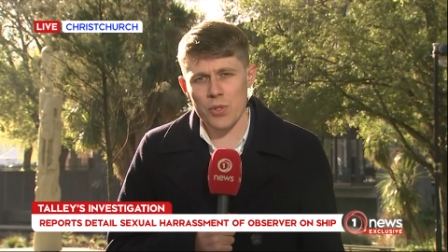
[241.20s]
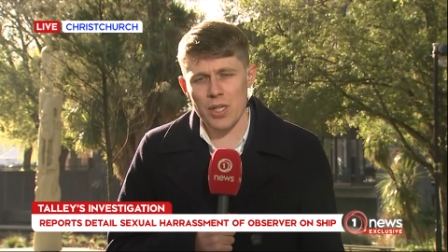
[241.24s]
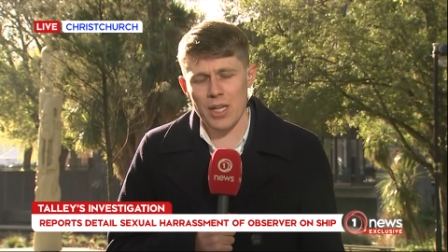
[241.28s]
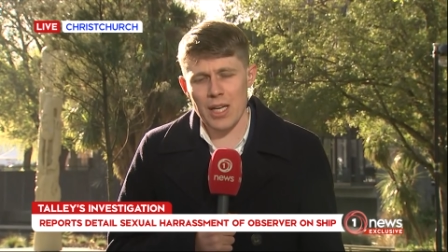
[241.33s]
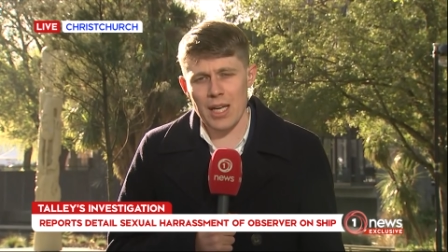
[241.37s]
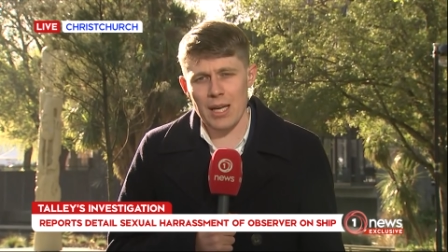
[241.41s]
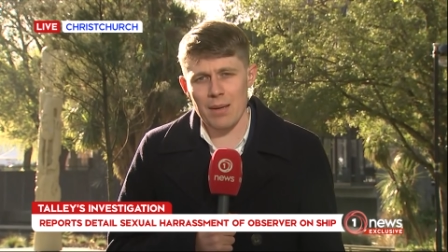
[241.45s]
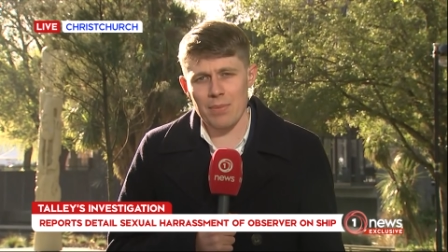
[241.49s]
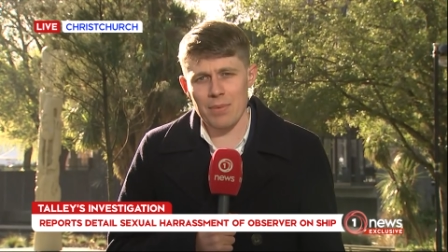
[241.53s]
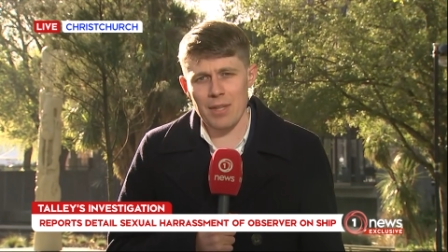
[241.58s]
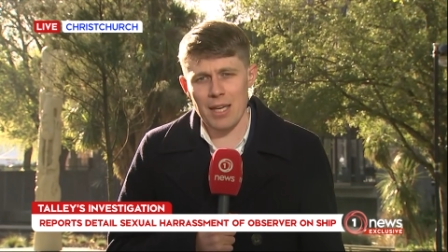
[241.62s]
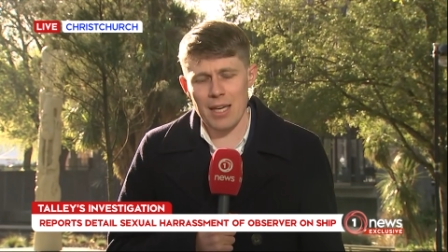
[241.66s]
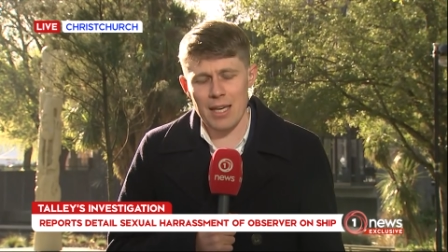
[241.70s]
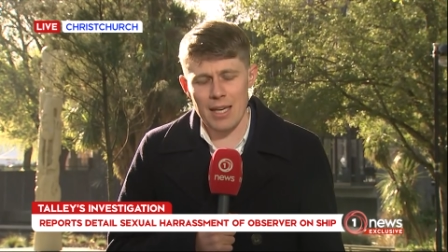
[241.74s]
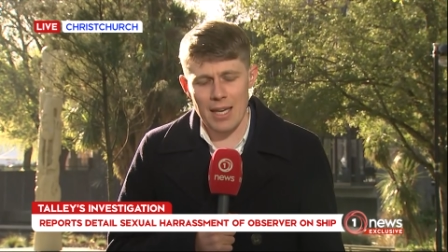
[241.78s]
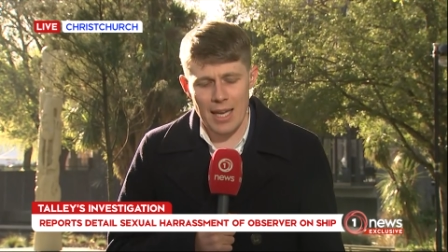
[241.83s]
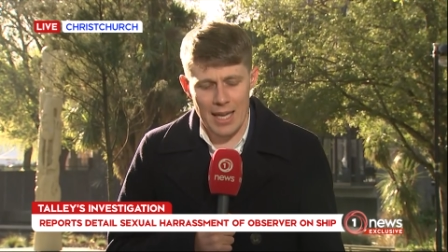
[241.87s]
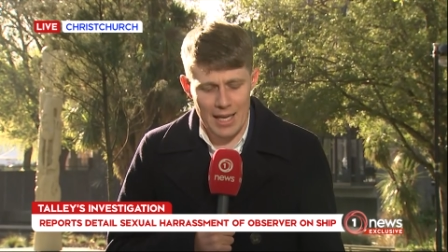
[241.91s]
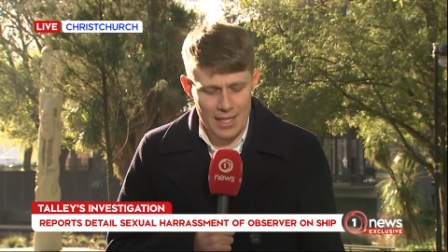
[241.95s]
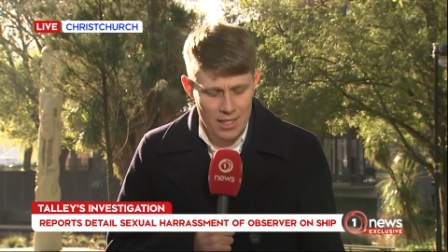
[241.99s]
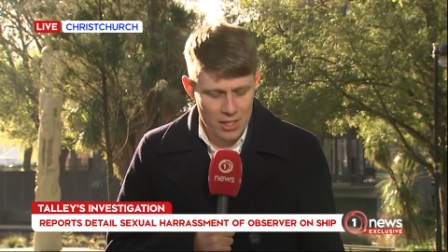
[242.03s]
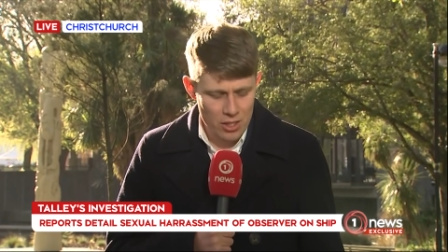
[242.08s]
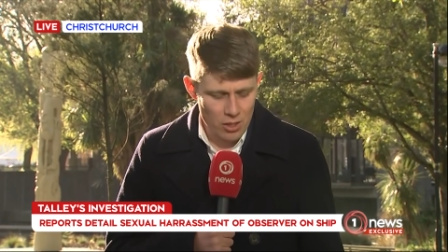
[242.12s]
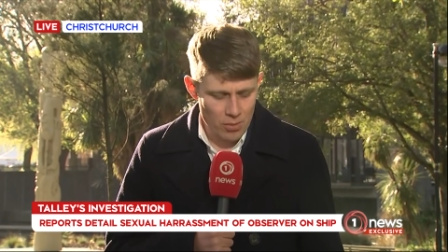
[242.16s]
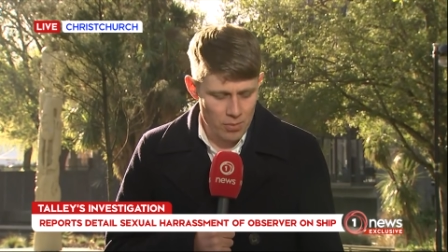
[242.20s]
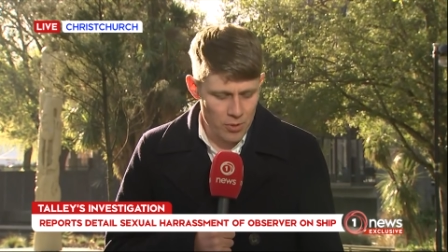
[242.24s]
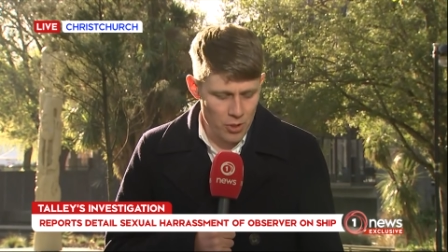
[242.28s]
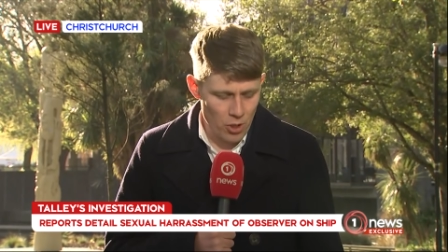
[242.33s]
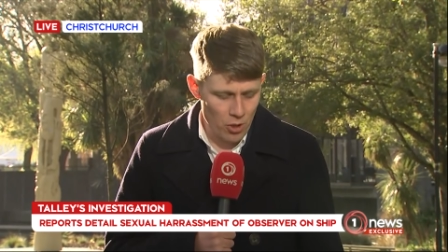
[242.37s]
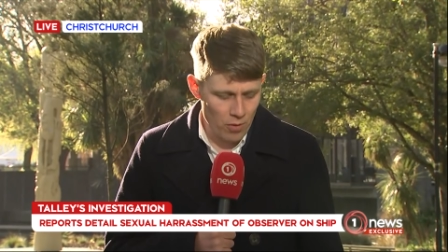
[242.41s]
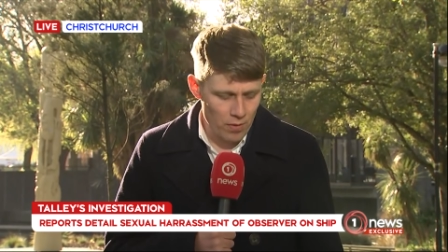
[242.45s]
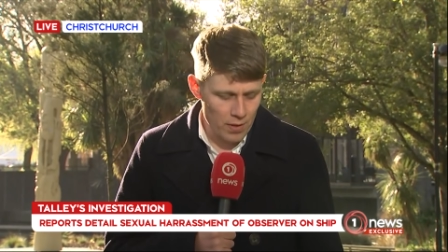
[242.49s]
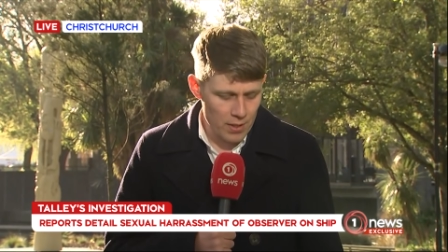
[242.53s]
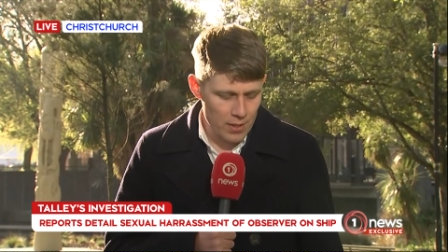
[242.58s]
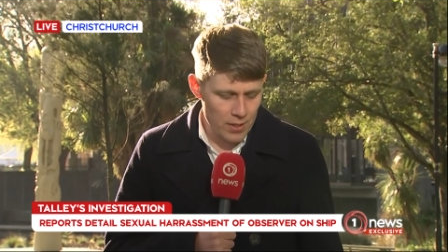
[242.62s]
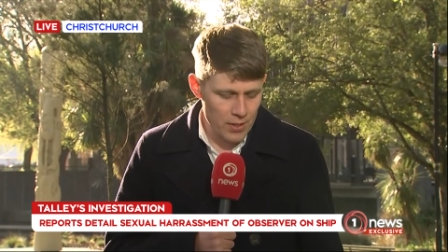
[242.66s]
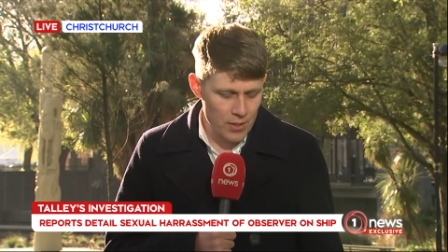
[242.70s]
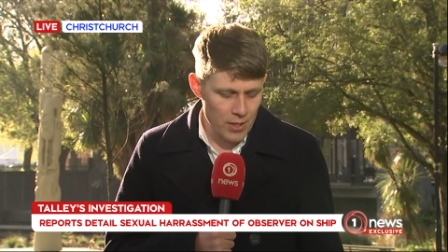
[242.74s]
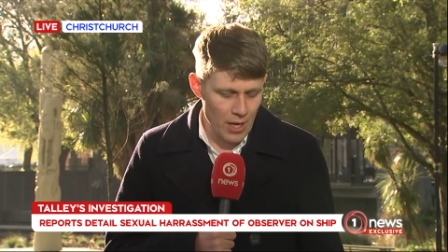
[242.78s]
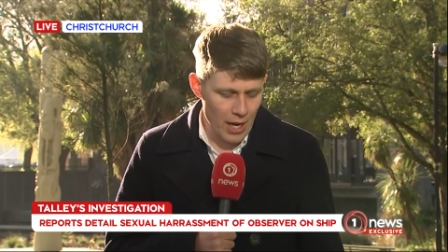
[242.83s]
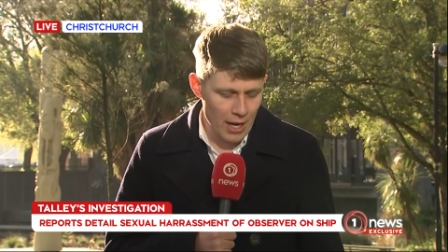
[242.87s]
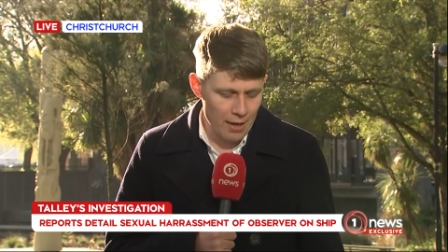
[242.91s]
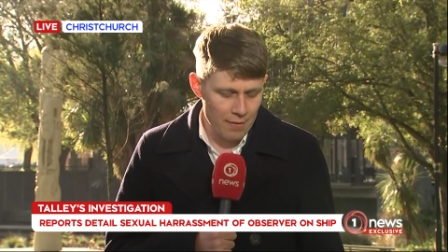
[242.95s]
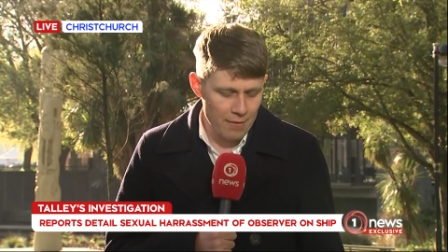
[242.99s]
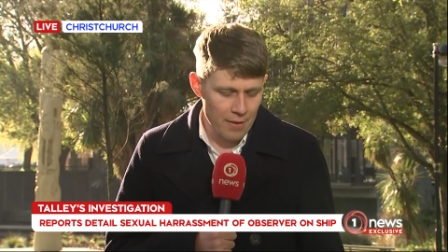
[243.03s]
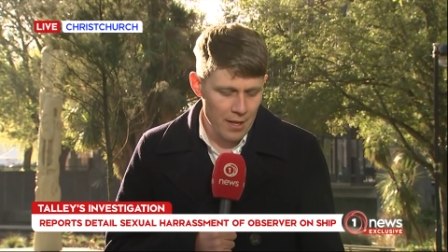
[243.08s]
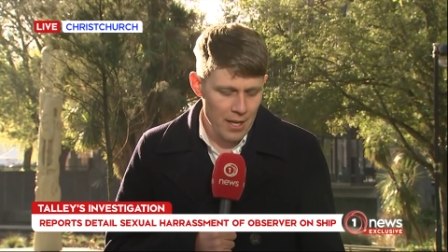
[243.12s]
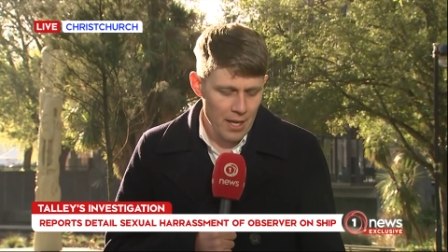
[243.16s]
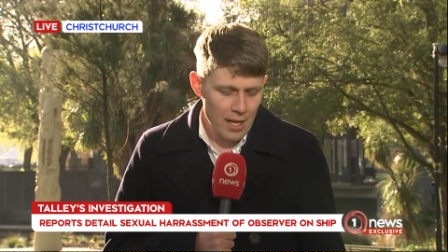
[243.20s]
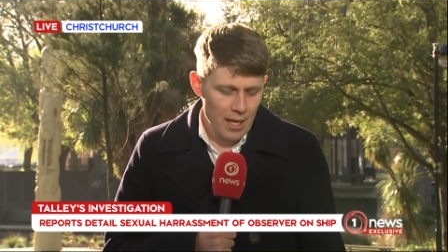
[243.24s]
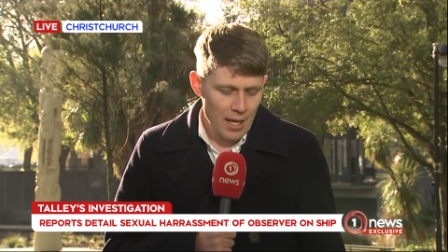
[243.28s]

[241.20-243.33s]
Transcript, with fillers: to keep their next observer safe.